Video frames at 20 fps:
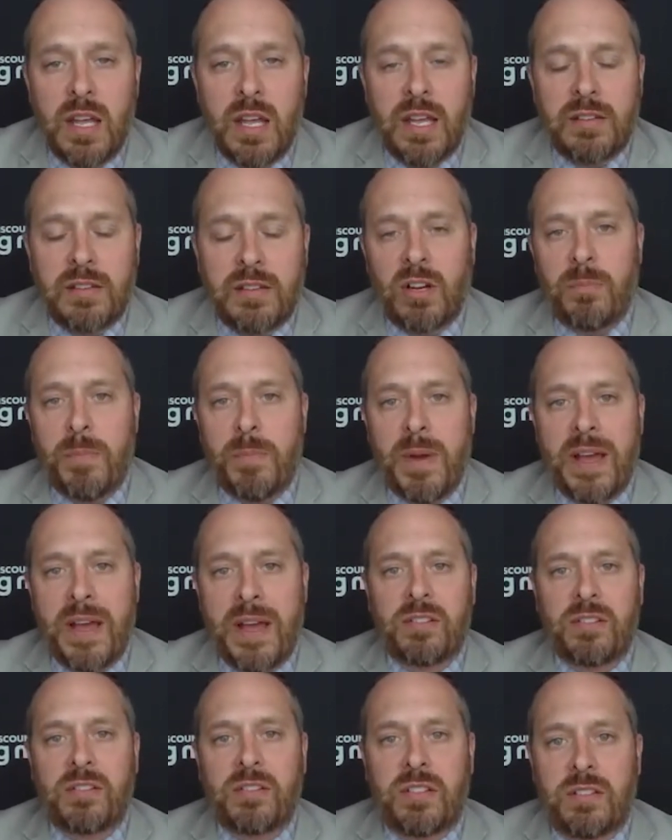It's our
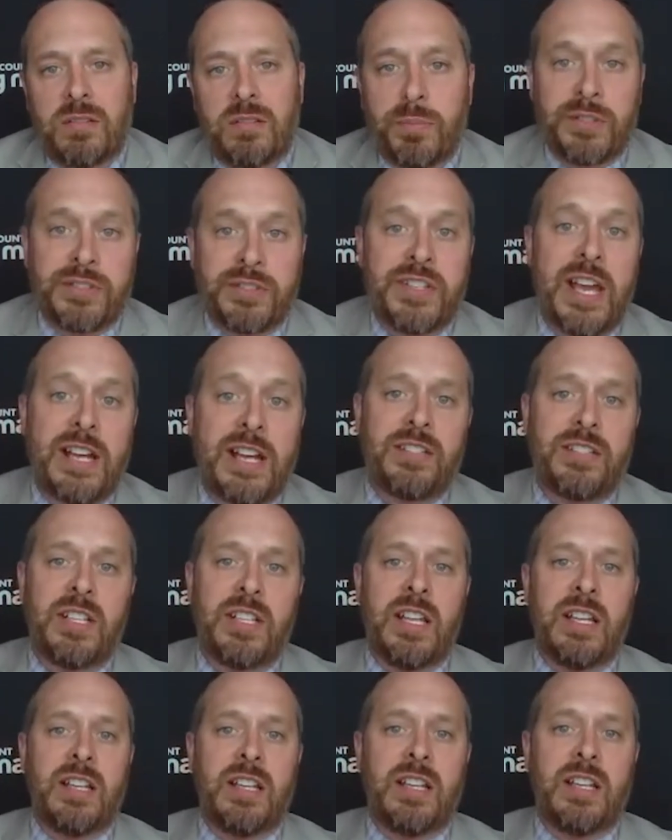best
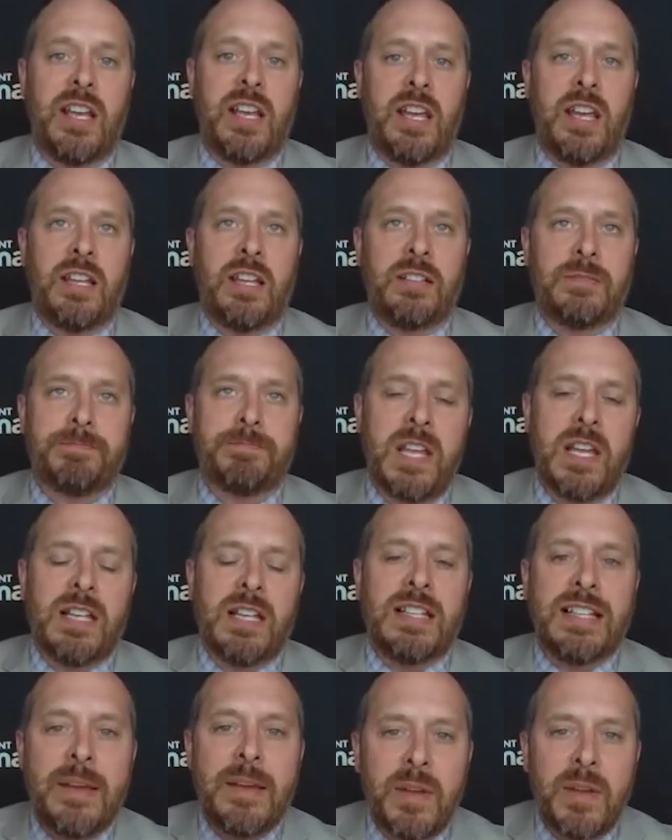protection and
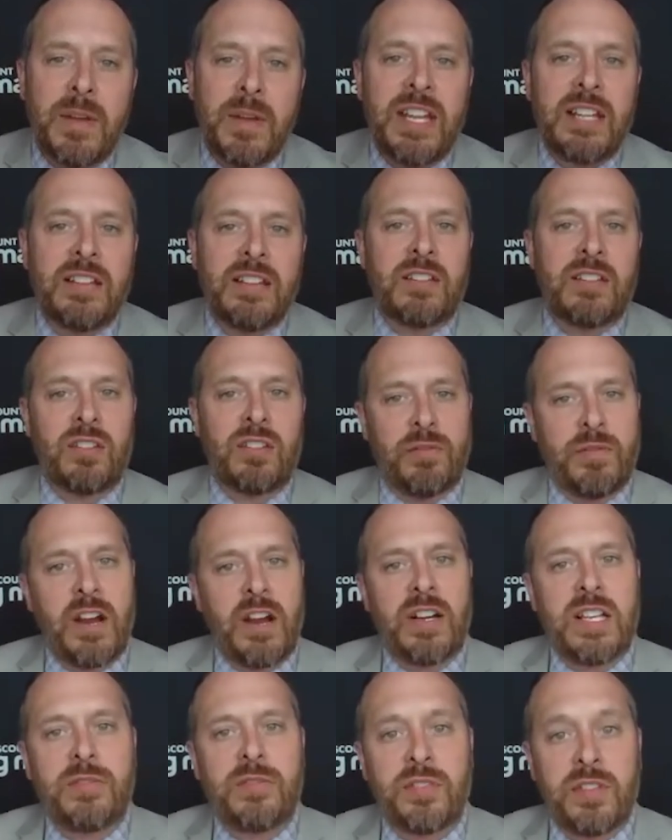limiting the
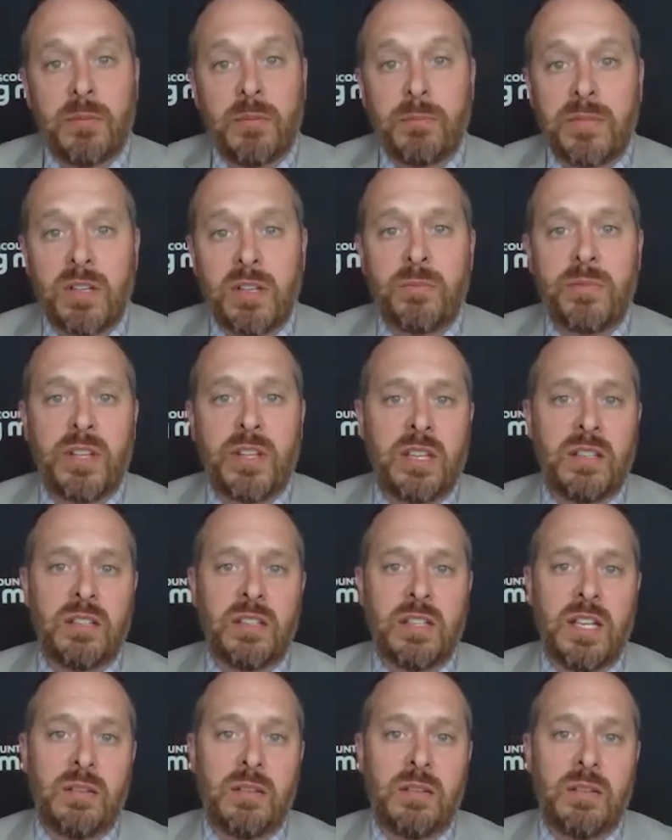severity of symptoms and,